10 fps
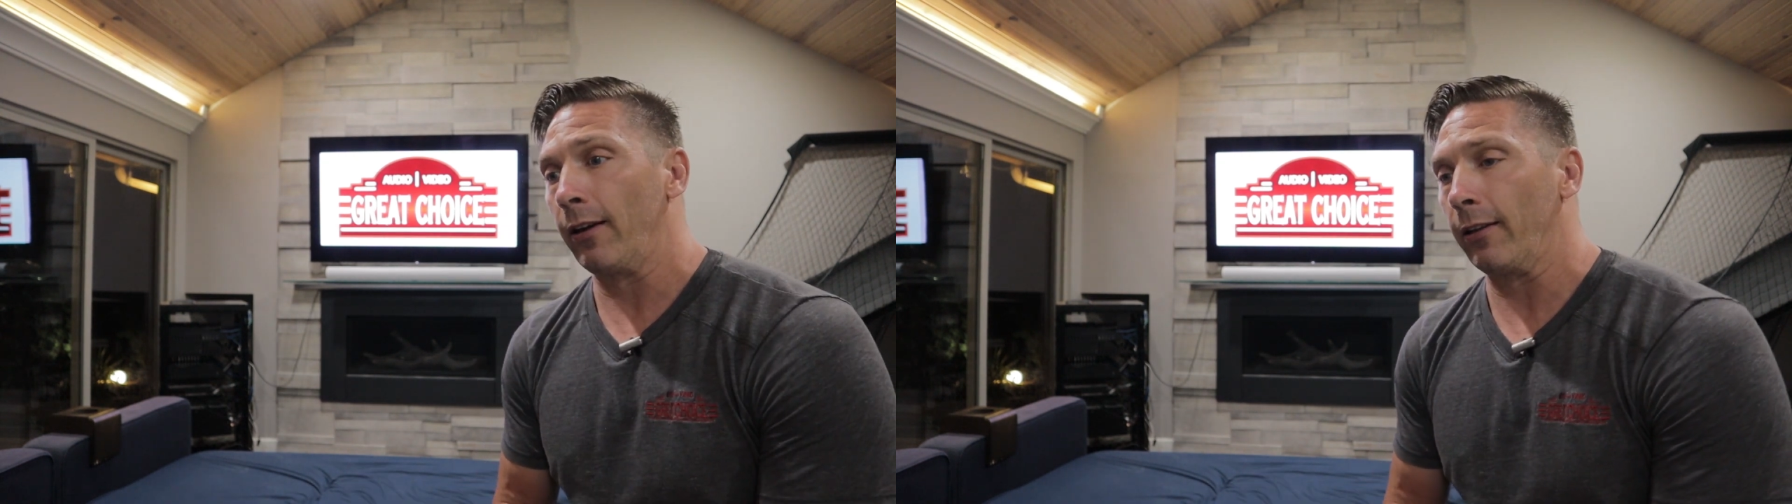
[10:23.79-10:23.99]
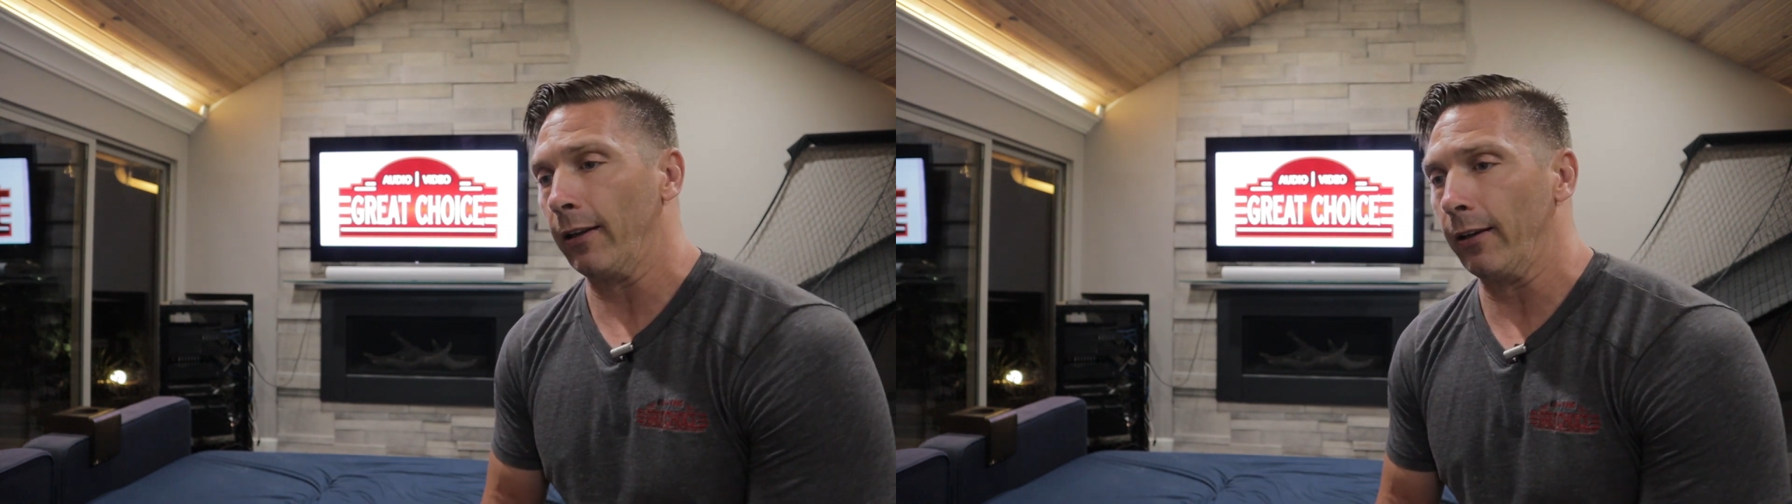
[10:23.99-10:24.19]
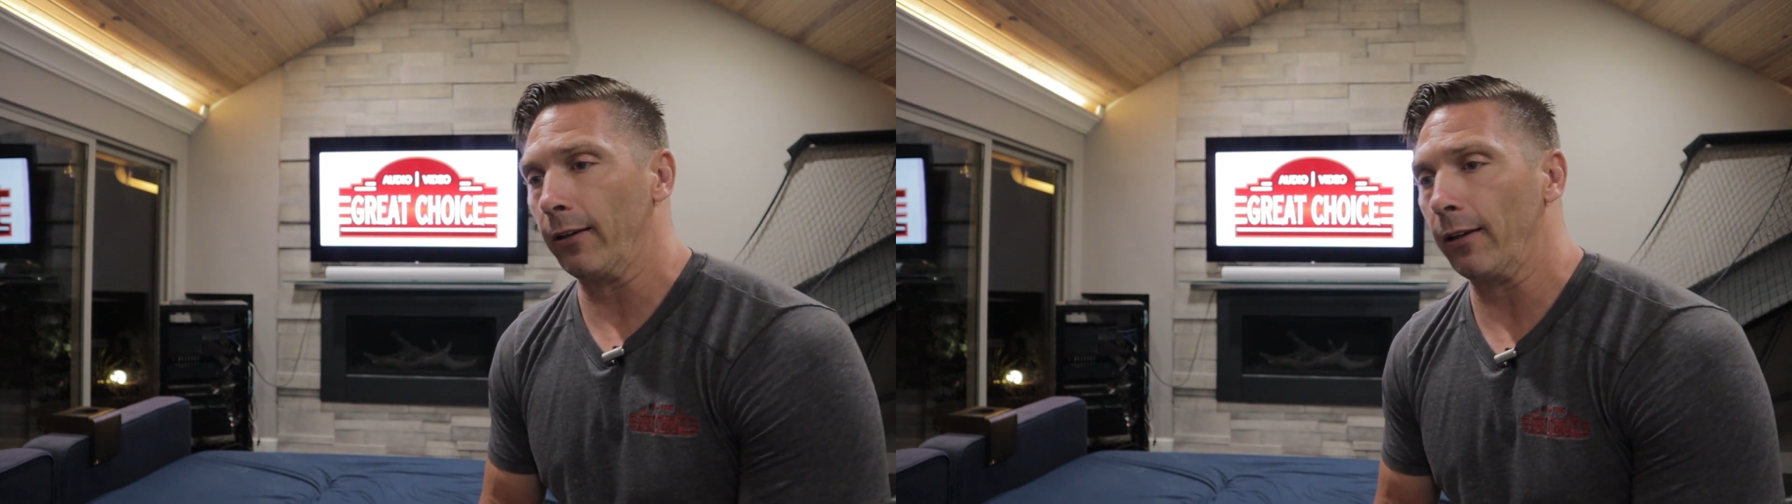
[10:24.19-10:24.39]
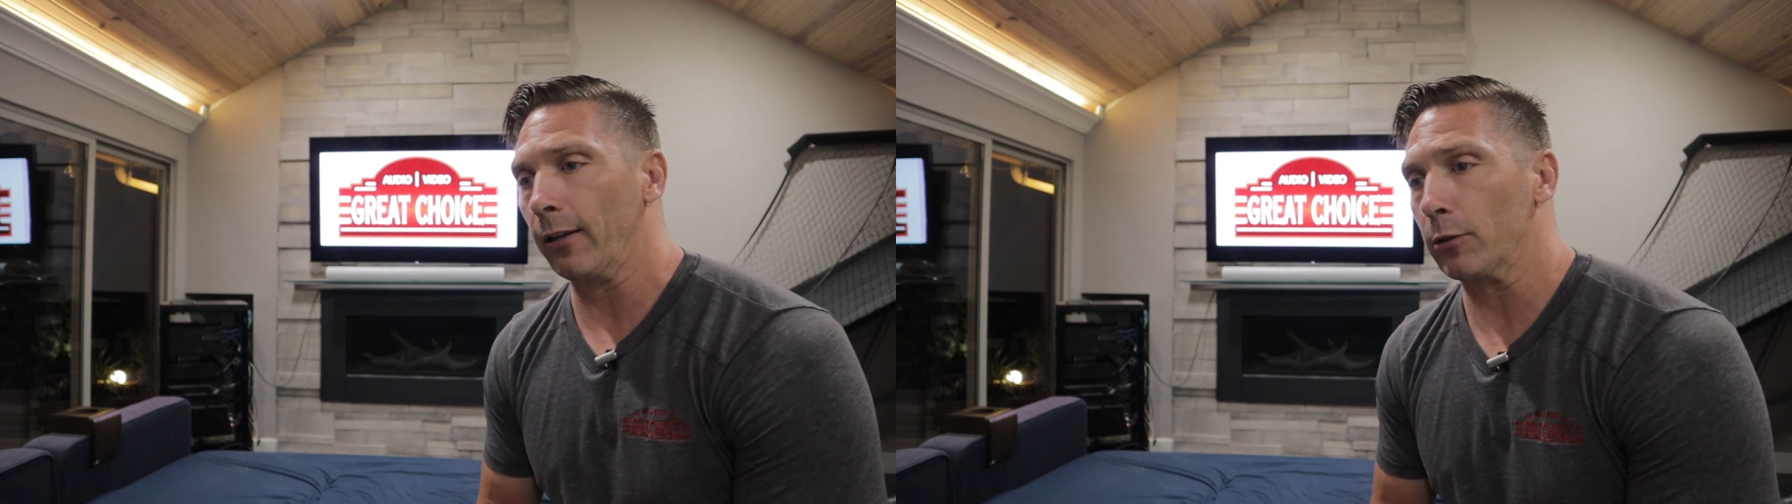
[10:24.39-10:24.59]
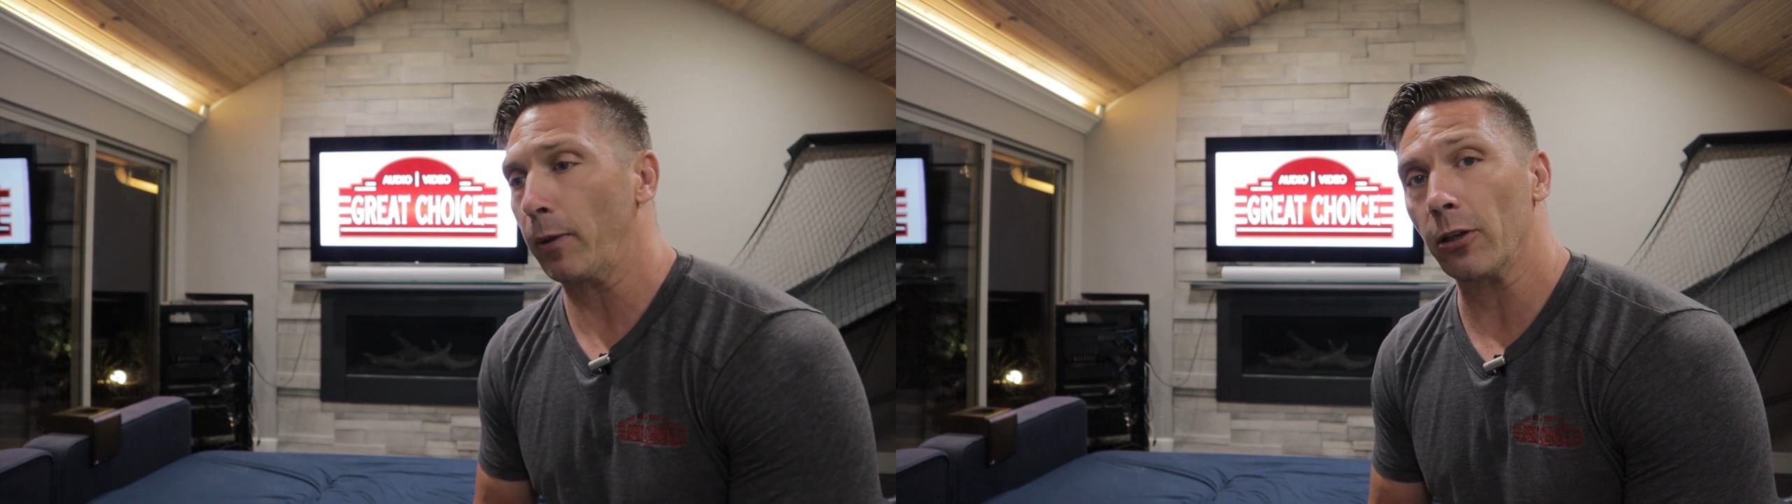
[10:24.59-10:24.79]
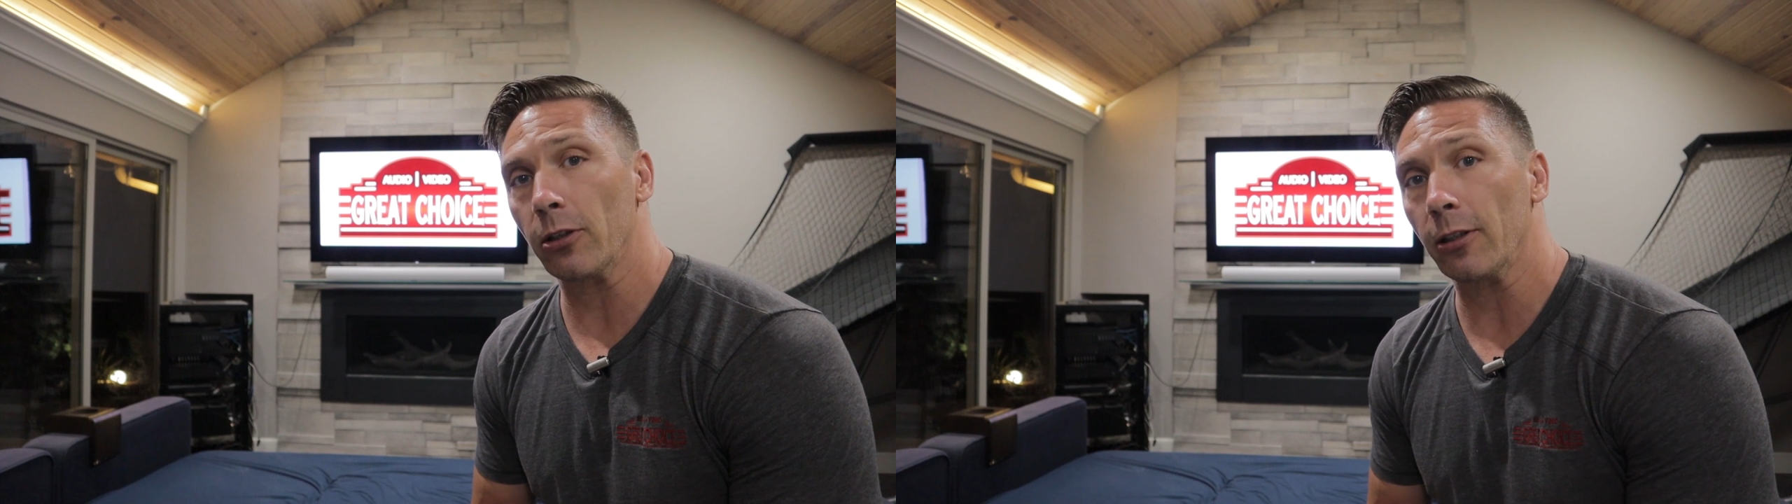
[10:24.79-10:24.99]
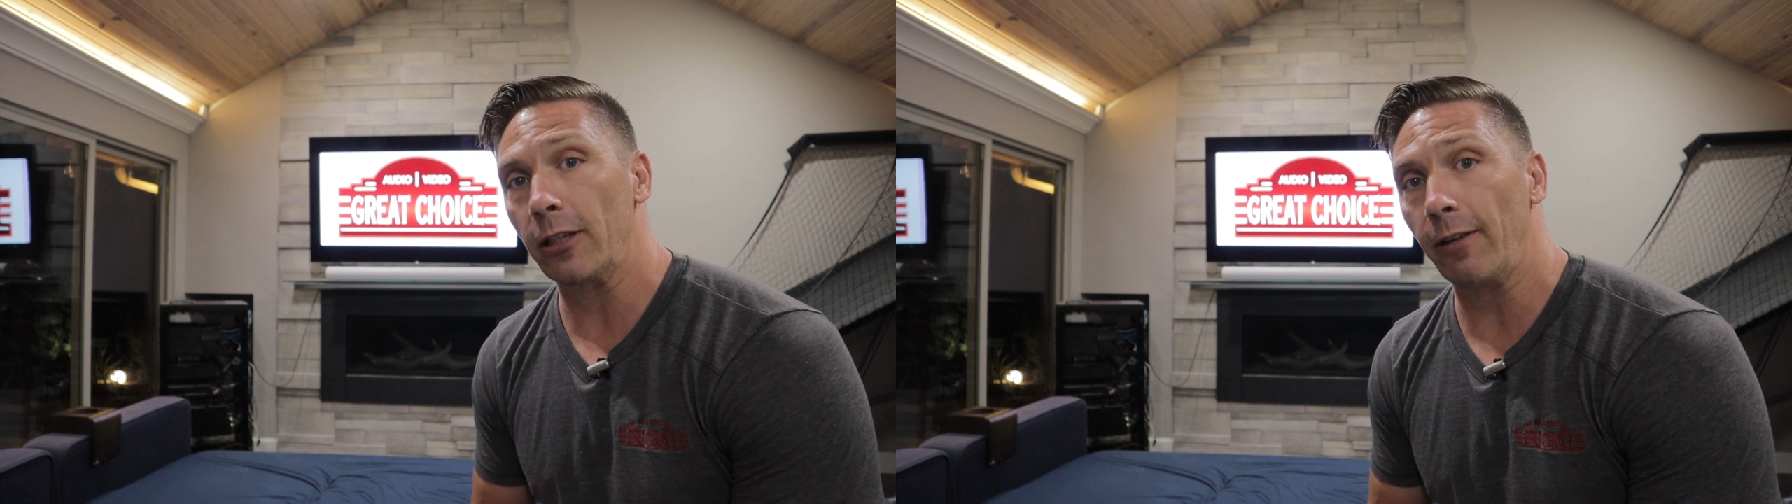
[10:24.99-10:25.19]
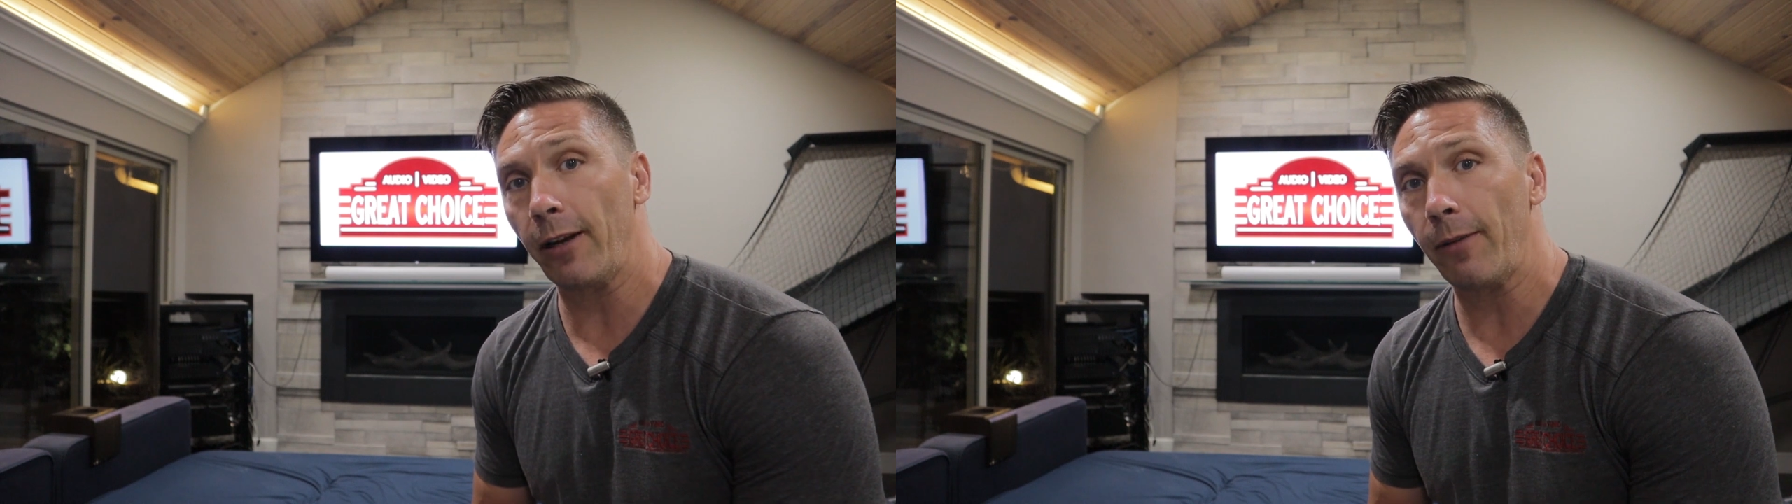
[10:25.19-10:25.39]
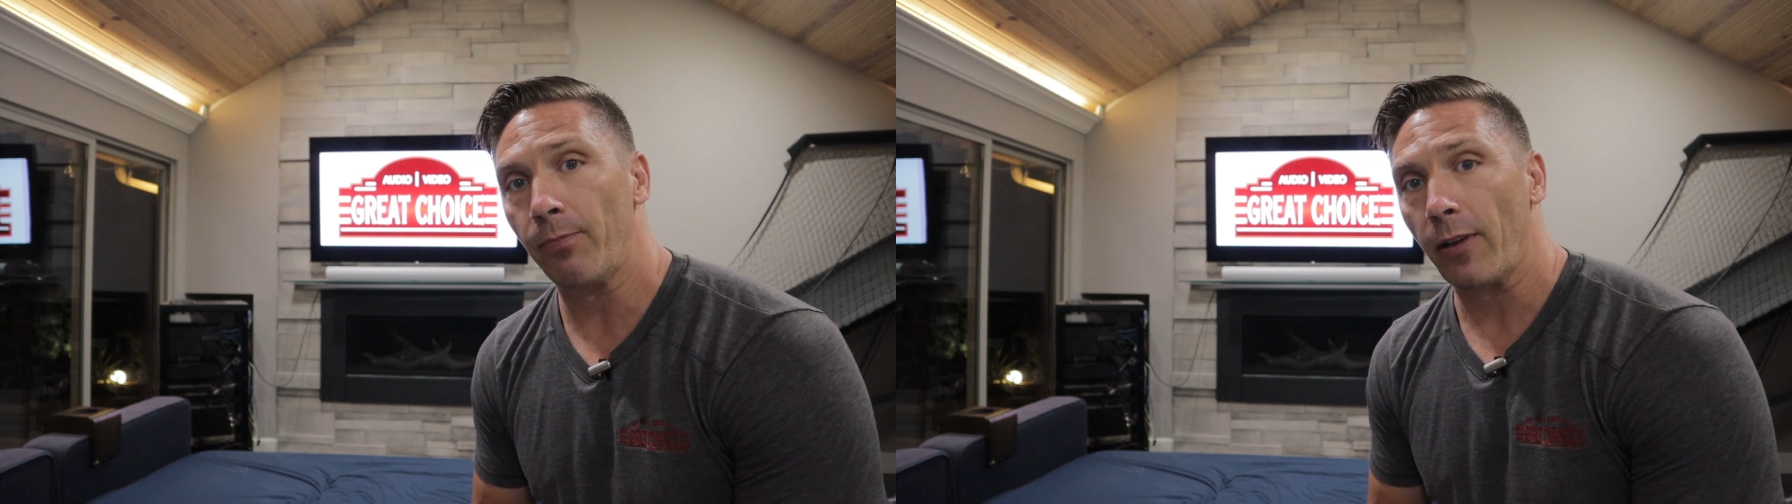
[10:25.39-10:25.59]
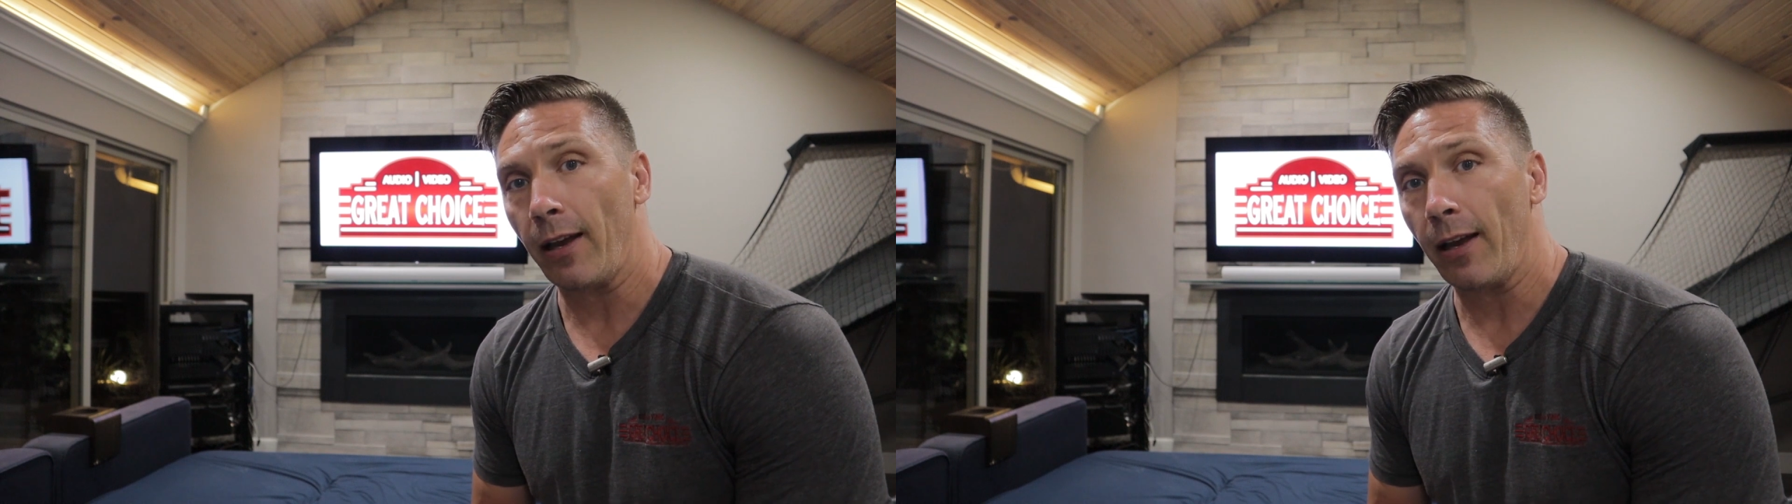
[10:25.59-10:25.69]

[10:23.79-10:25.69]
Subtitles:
than the speakers on the TV,